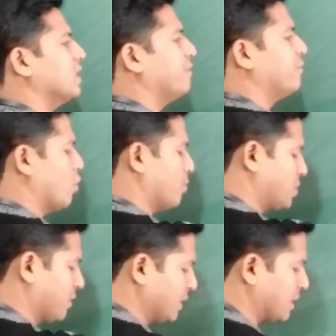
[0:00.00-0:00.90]
If you
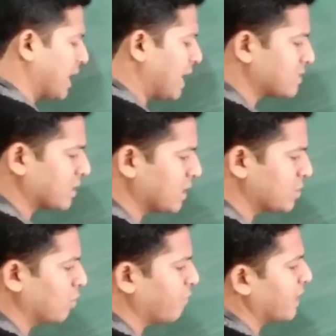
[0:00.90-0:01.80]
observe the last
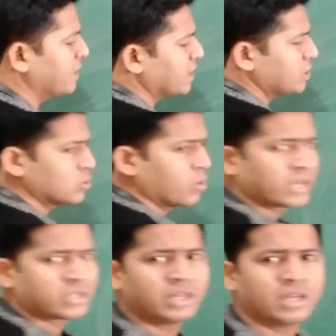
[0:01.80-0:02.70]
case, you will find there is no
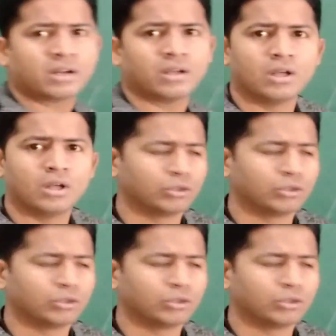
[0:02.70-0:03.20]
action here.